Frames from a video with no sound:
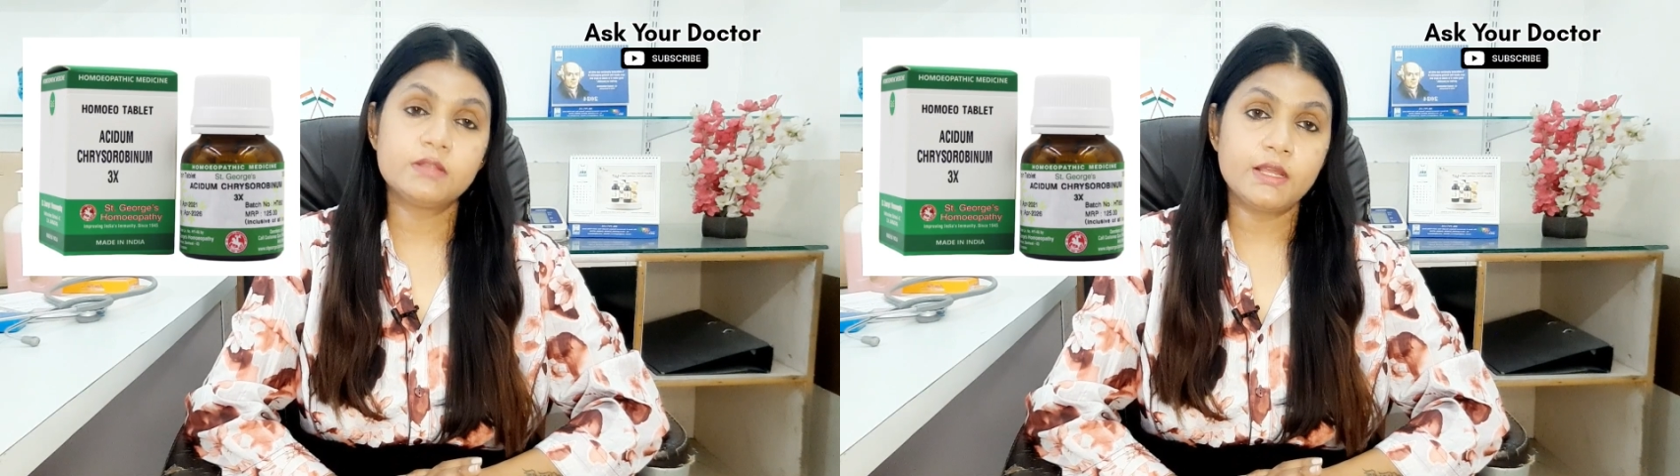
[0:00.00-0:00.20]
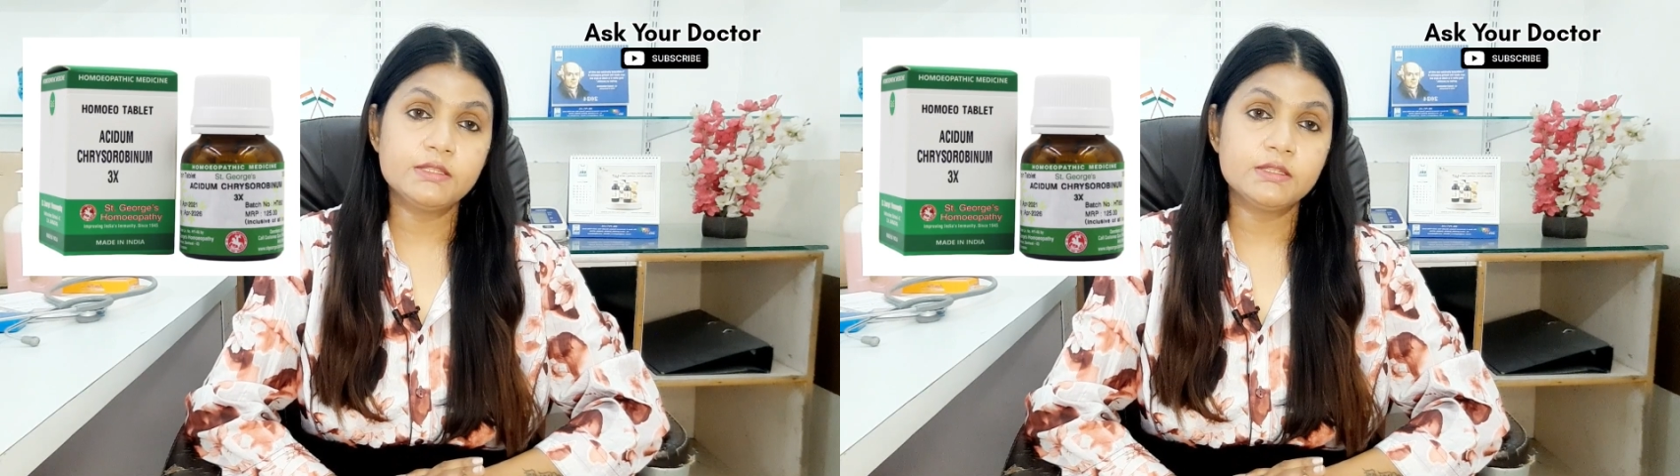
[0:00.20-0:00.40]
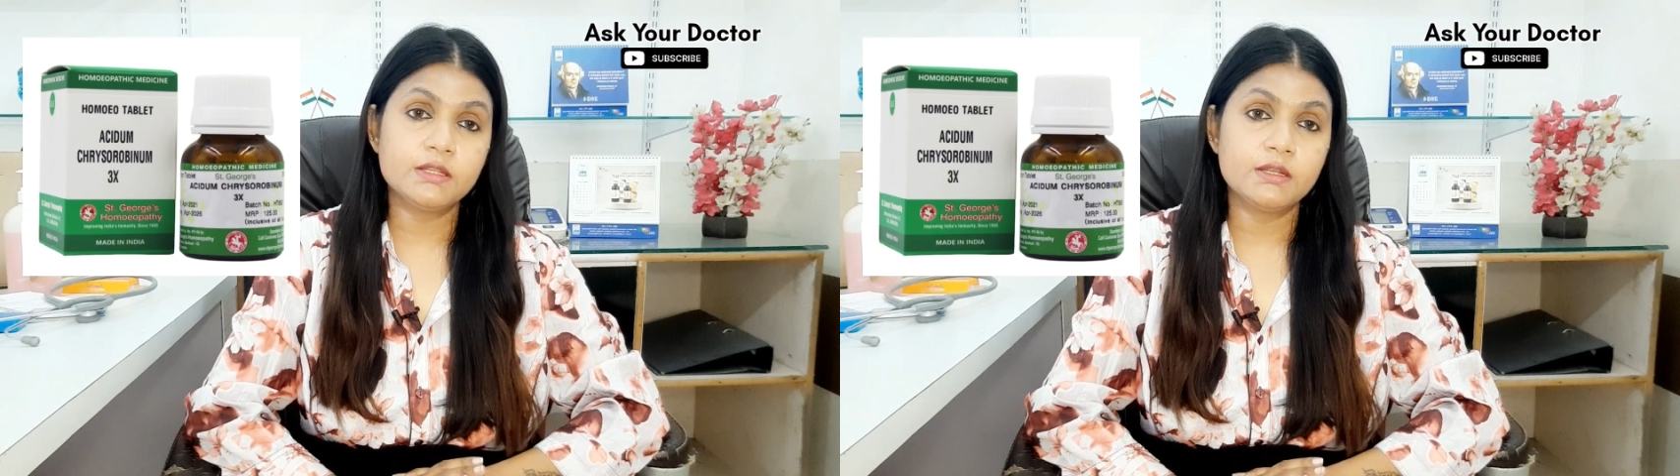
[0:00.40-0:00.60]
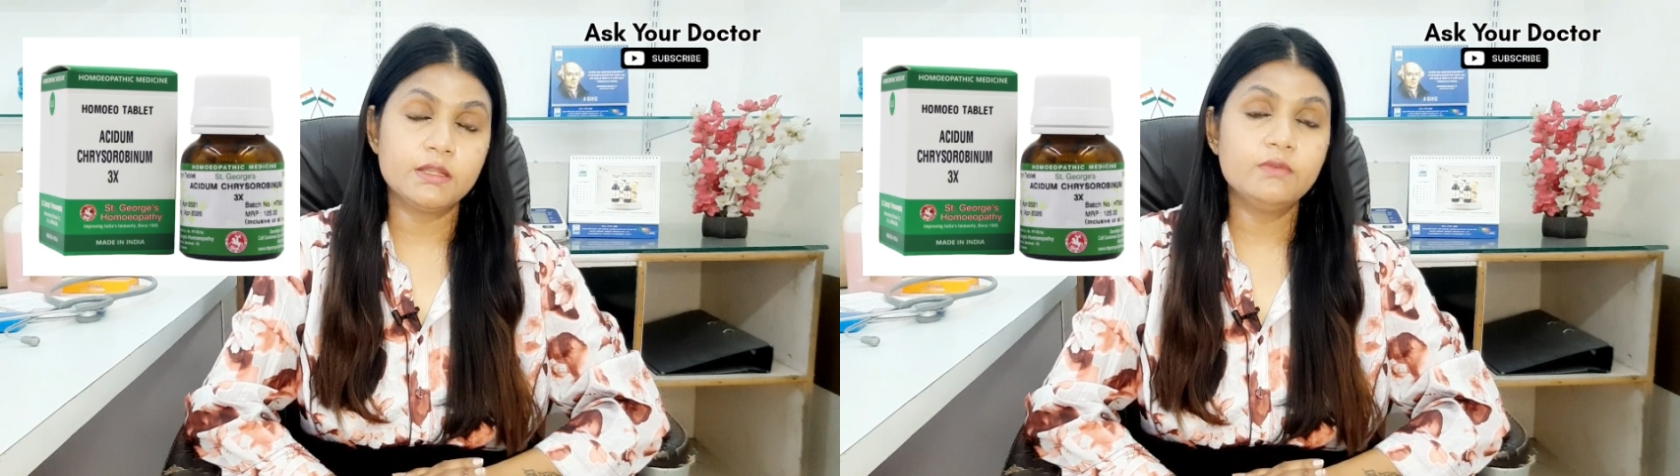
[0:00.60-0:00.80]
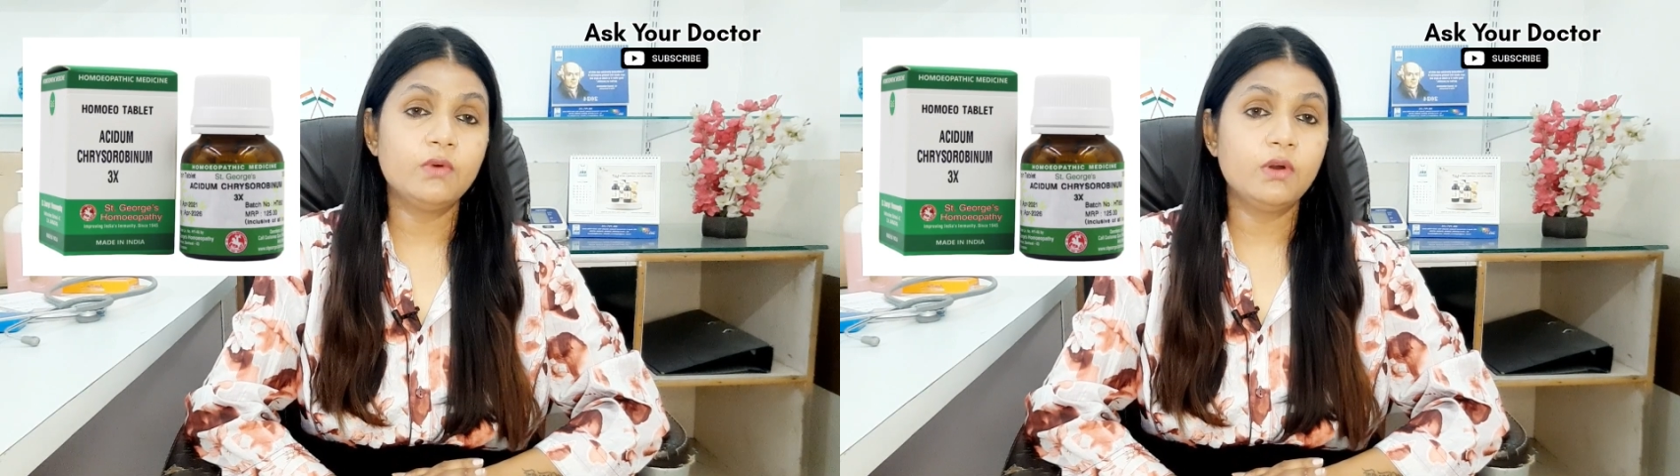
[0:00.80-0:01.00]
thrice in a
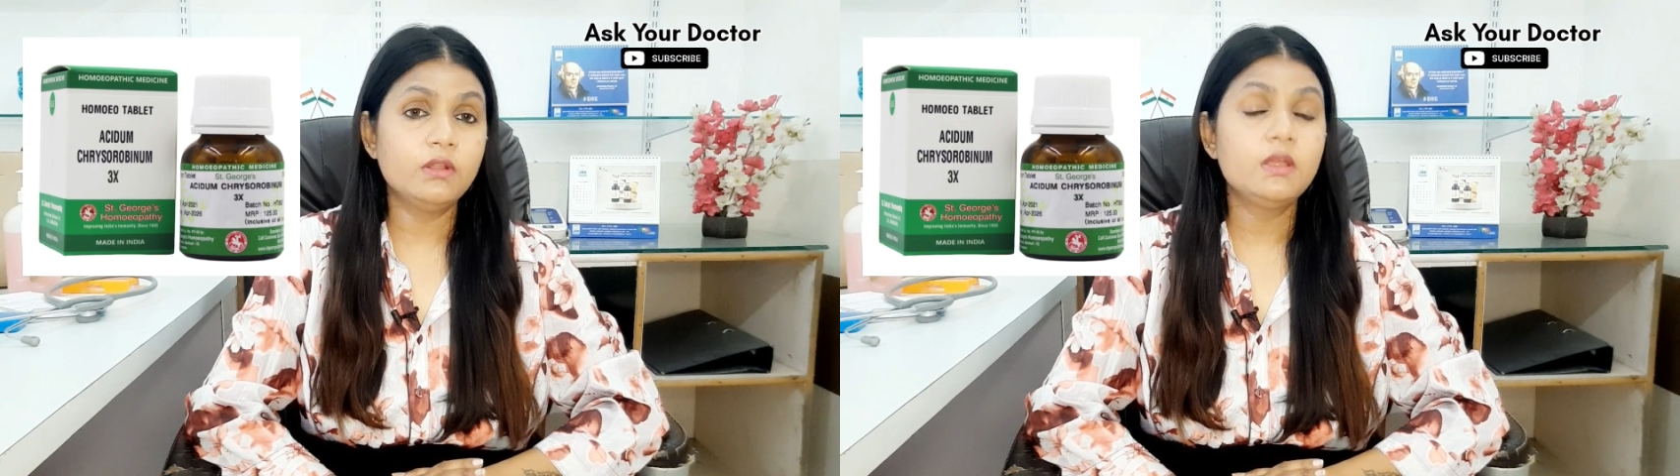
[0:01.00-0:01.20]
day for